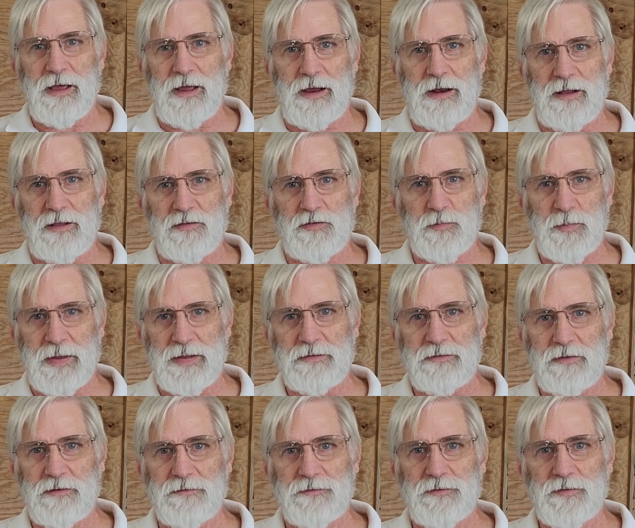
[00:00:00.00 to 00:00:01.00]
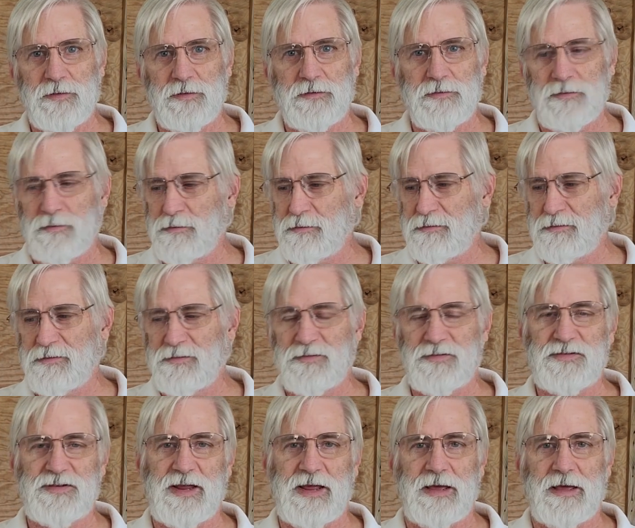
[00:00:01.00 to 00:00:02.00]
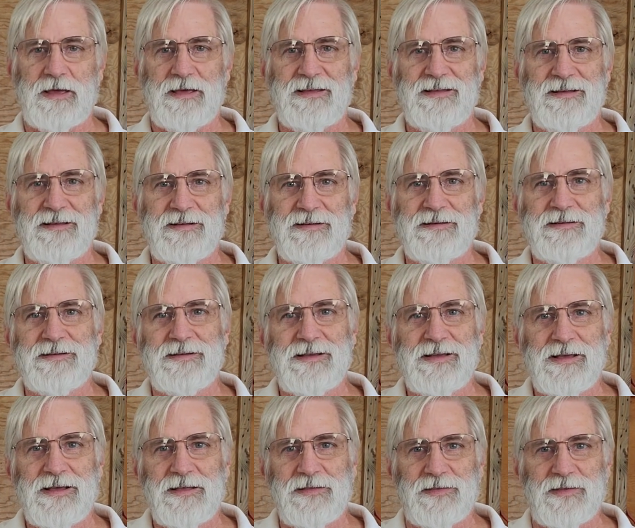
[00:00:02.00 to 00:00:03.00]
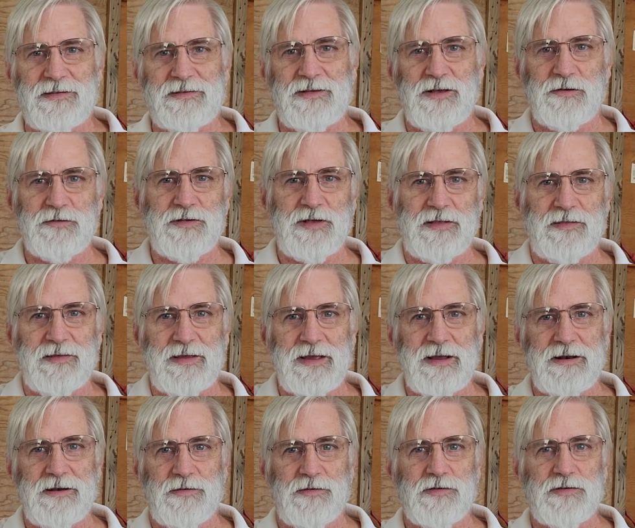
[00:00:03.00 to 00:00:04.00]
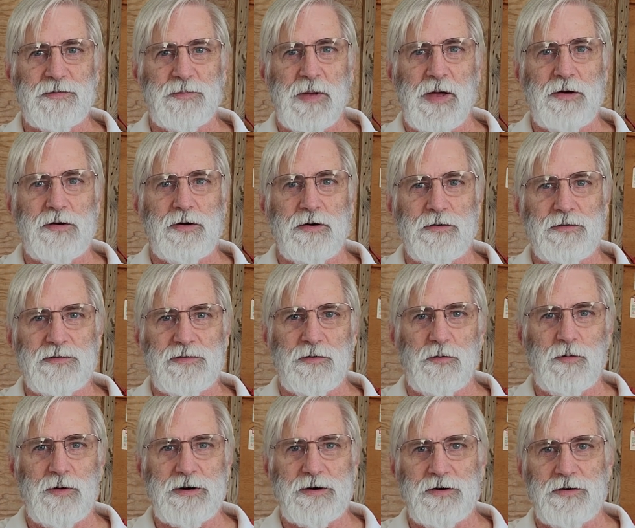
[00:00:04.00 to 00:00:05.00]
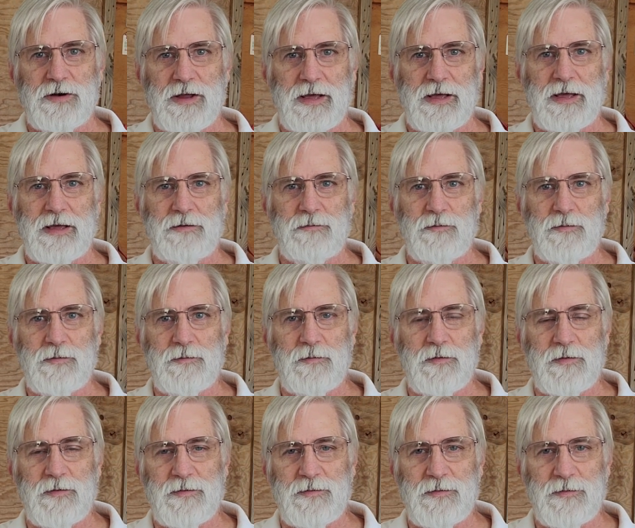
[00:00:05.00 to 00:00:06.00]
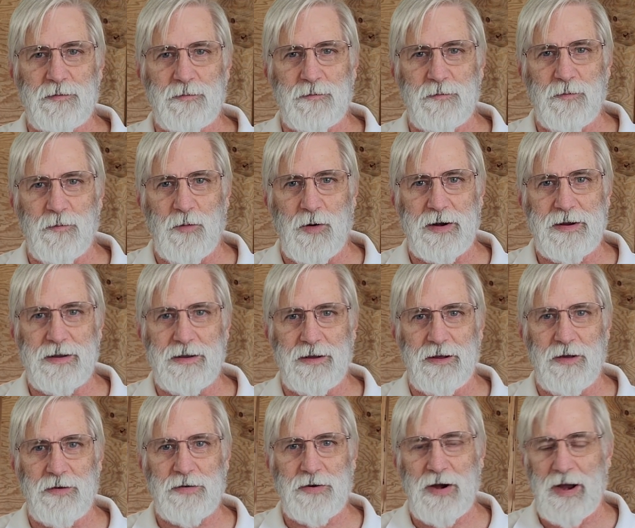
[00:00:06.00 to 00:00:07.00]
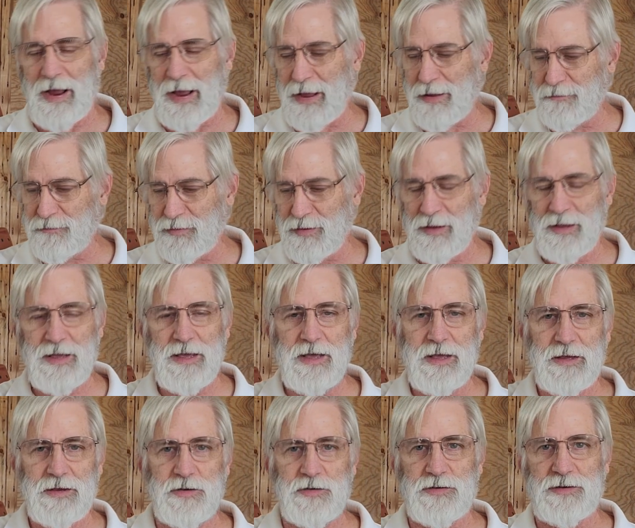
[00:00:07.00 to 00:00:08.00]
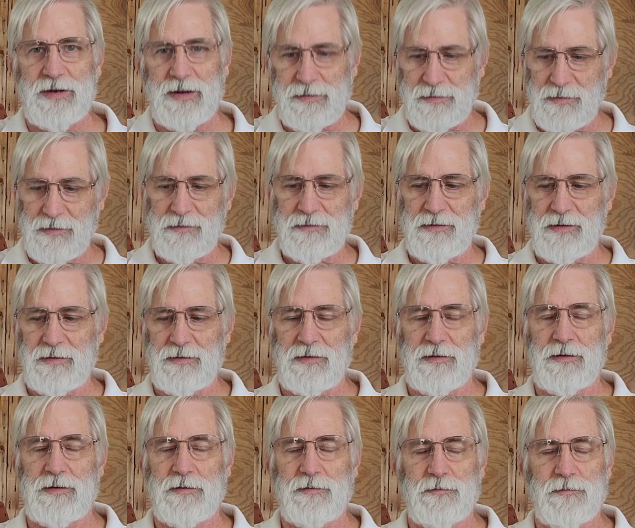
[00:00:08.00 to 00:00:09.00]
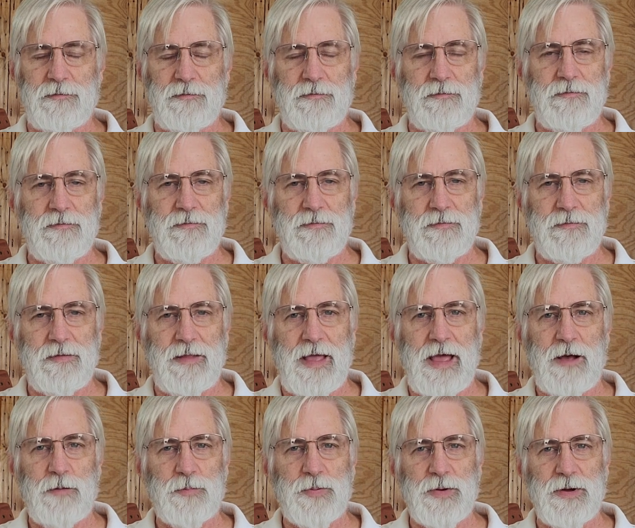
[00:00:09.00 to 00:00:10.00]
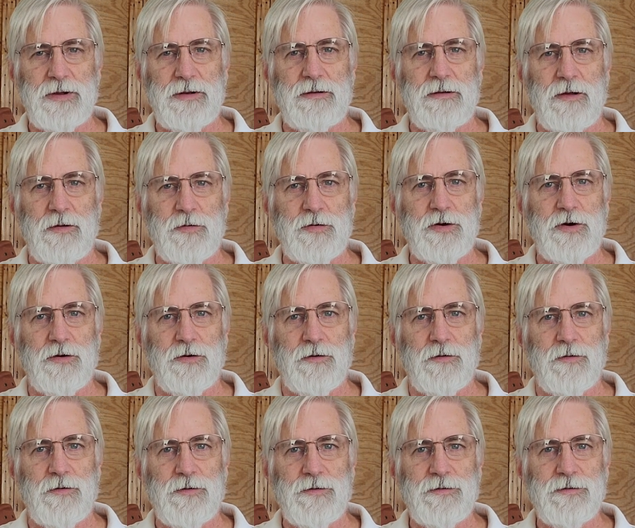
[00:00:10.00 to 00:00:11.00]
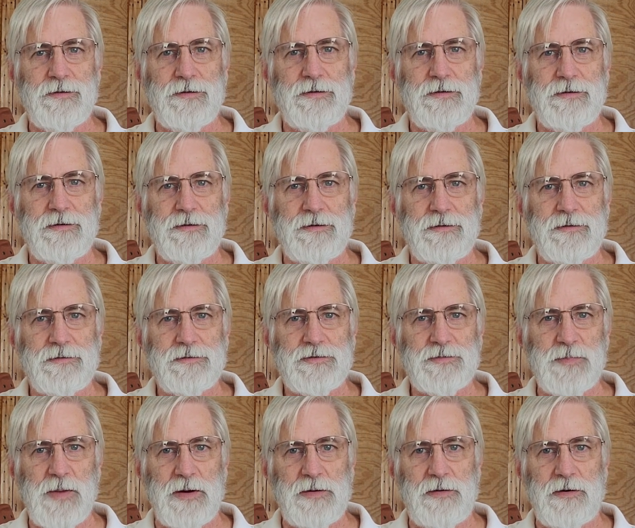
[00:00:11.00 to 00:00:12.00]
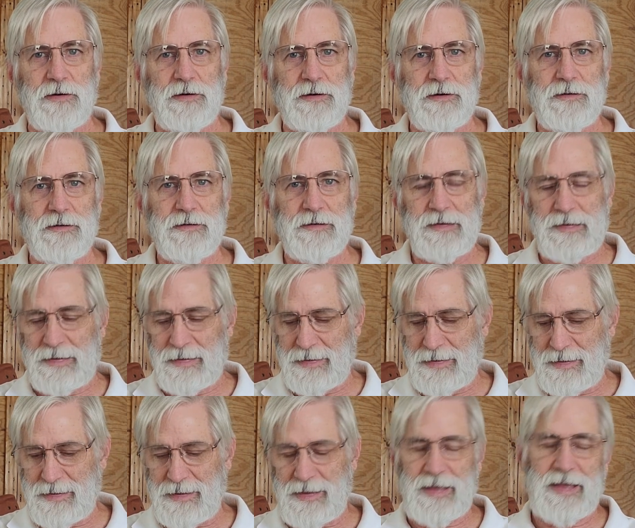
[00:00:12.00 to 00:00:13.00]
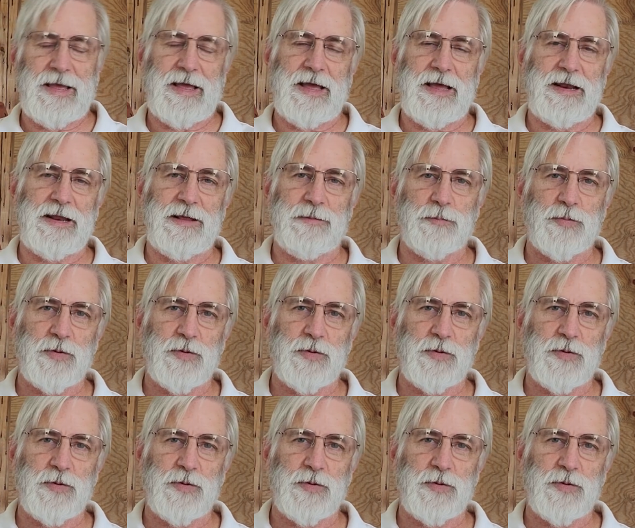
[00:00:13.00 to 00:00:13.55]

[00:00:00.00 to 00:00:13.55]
an expensive stick. This goes in the end of the smoker, so when you're done working on your hives, you stick this in the output on your smoker, and